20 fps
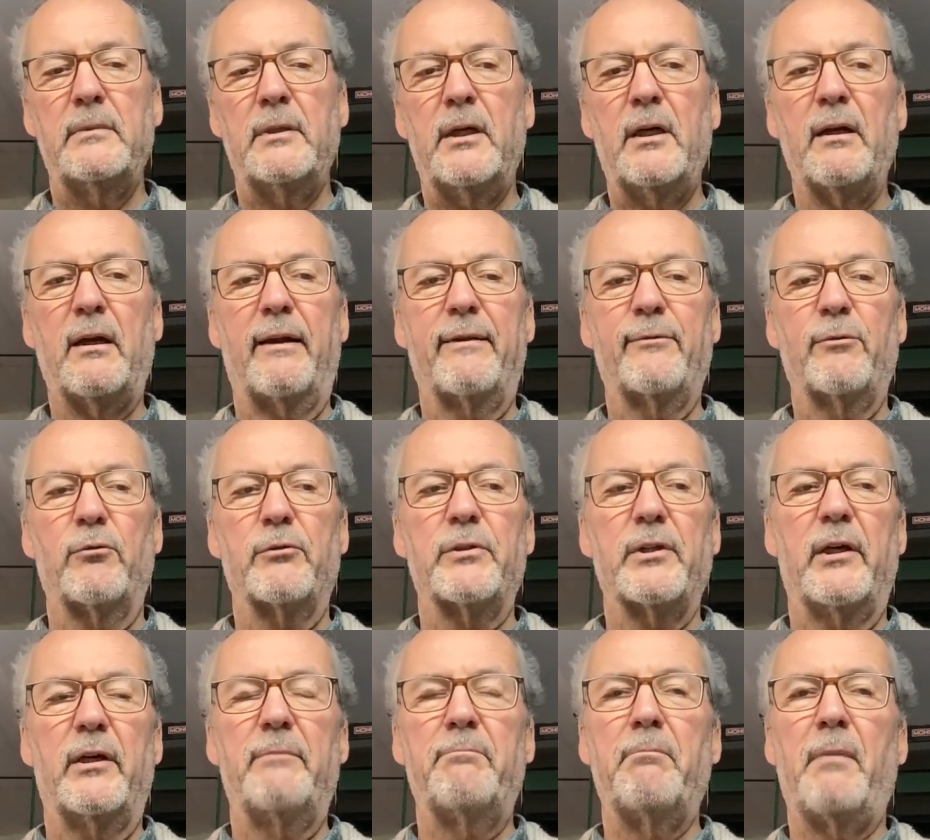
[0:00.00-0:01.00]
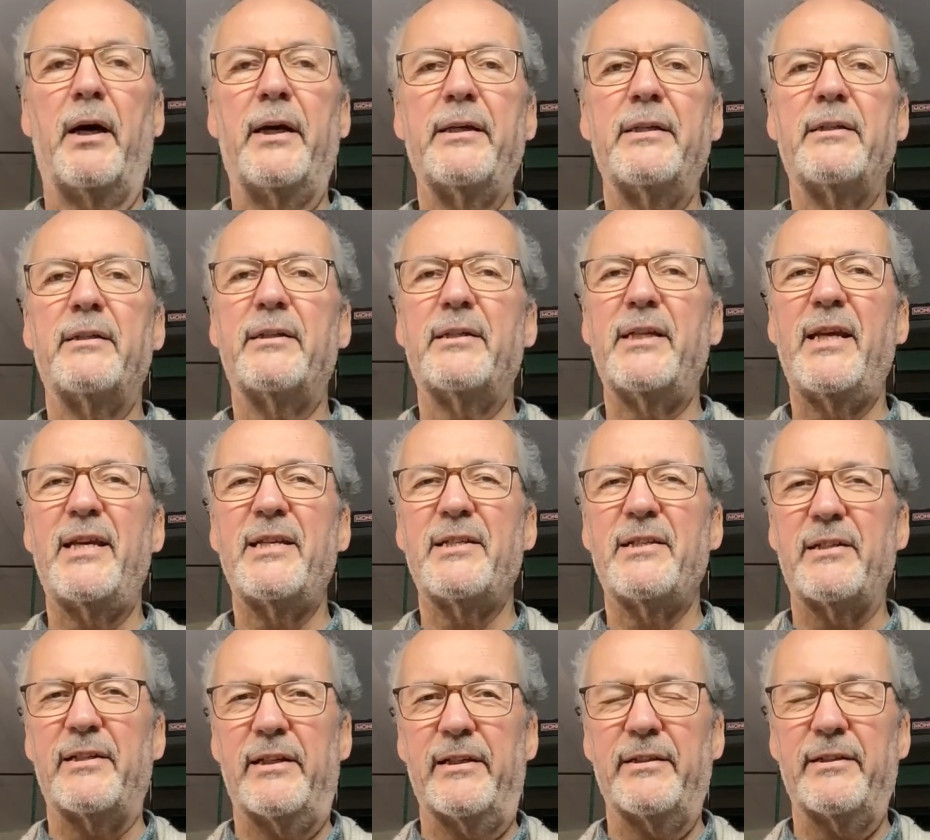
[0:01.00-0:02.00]
And I thought I might
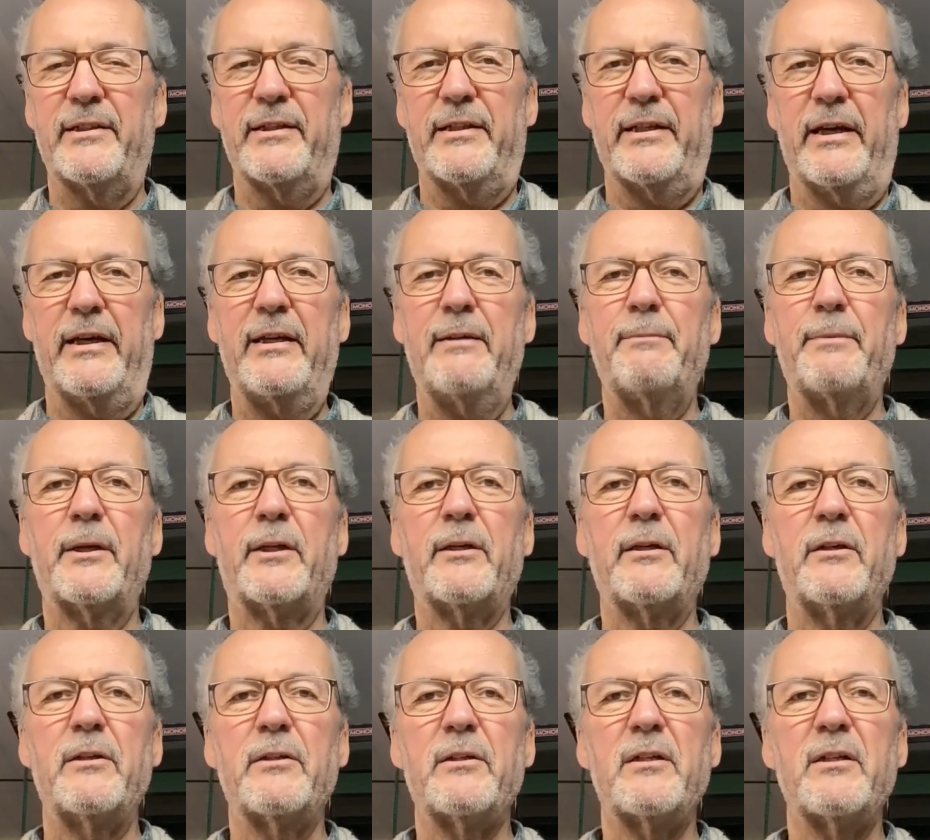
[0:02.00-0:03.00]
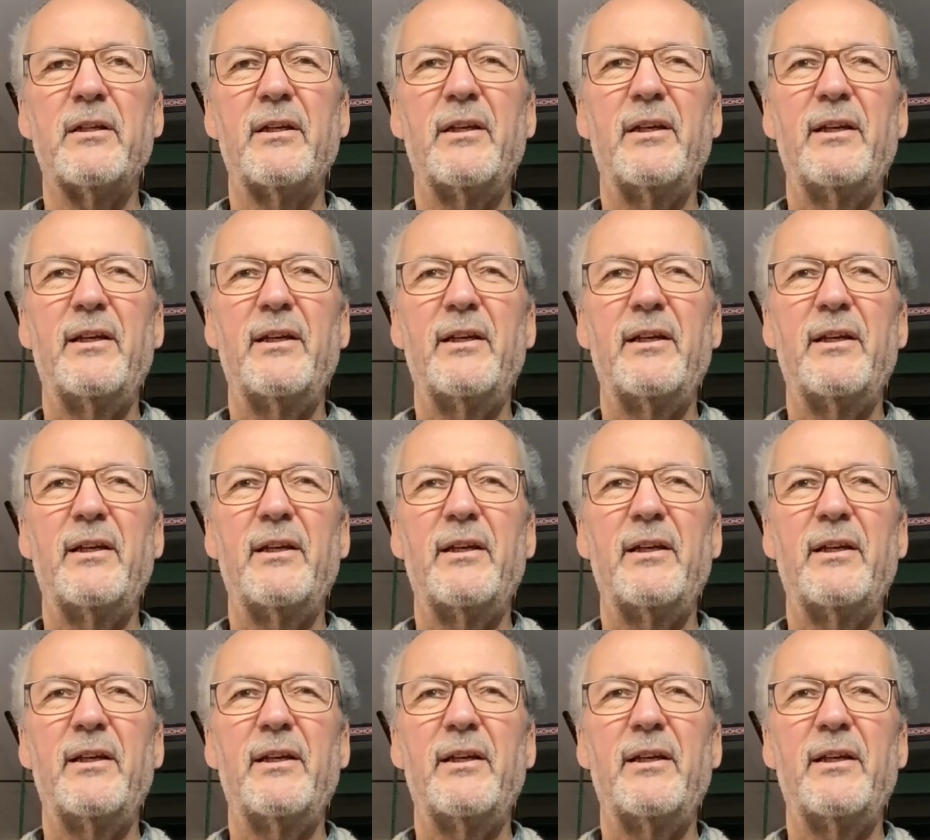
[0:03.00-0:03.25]
test it today, because